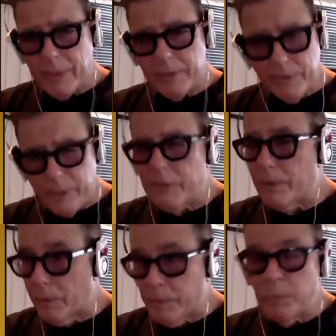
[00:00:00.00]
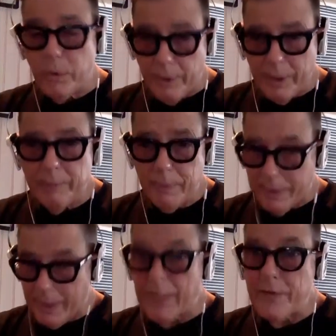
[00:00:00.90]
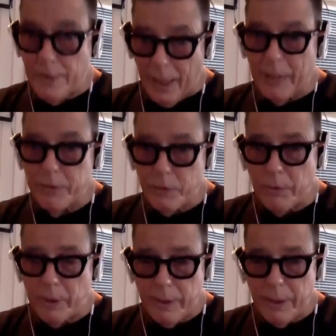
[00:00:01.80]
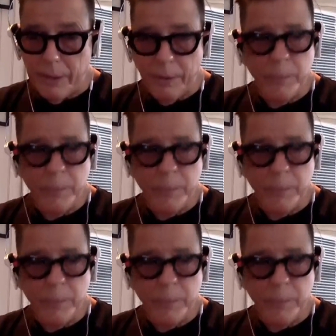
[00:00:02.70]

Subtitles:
said, you know, Ukraine cannot join NATO.